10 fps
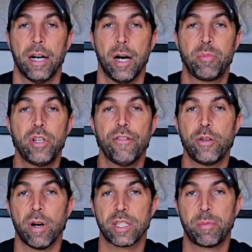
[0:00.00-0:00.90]
Up to you if
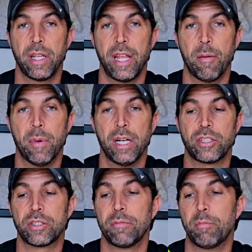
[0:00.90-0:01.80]
you want to spend that
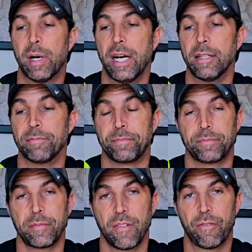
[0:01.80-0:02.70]
much. But
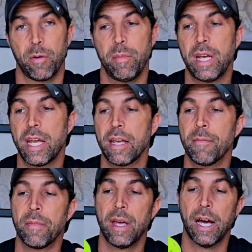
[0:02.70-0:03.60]
for
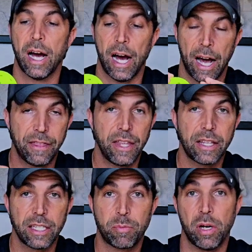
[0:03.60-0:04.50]
me, I
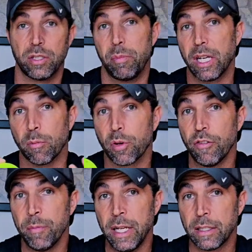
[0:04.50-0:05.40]
think this ball is a big
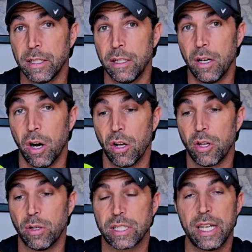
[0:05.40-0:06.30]
improvement,
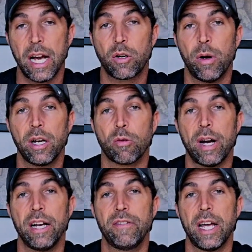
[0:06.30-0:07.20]
although it's not quite
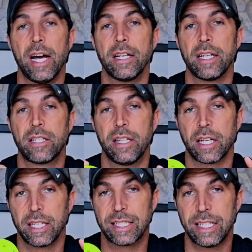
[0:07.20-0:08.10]
arrived yet to the
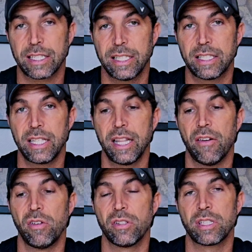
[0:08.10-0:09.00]
consistency
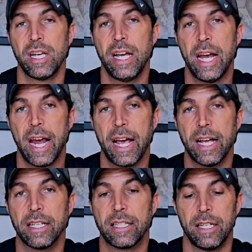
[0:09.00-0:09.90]
levels
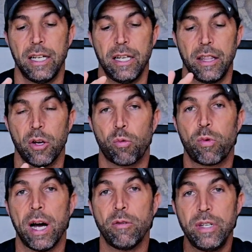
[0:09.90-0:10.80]
and the
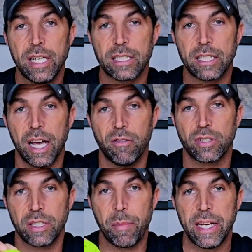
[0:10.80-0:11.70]
roundness
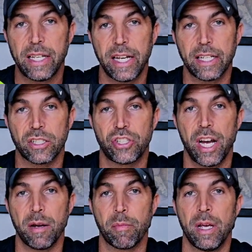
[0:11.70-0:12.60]
levels and maintaining its
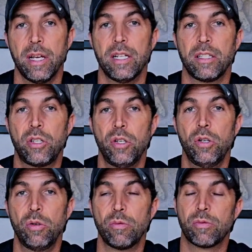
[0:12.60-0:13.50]
shape
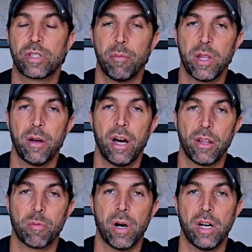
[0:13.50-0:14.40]
to some of the
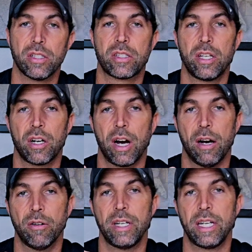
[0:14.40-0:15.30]
other balls that are
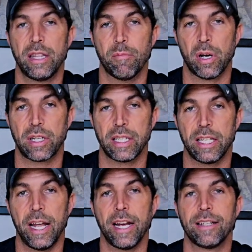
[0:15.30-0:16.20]
out in the market
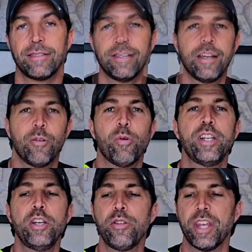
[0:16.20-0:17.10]
today. What
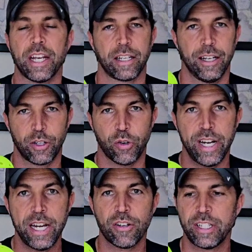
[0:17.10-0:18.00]
do you think?
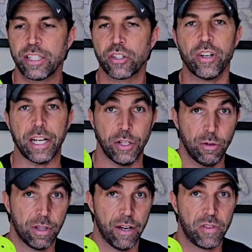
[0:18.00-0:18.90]
Agree or disagree? Do
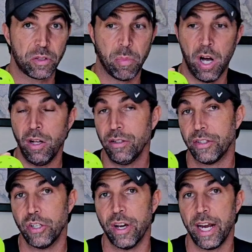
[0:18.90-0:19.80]
you love this ball?
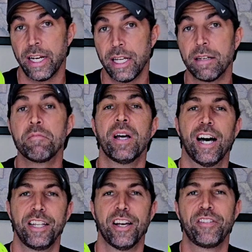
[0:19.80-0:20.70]
Do you hate it?
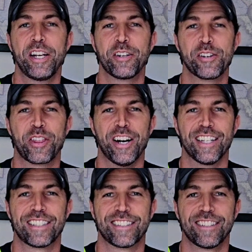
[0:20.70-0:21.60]
I'd love to hear your
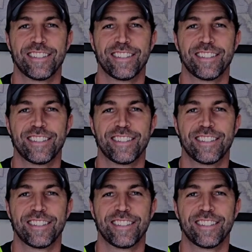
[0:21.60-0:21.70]
thoughts.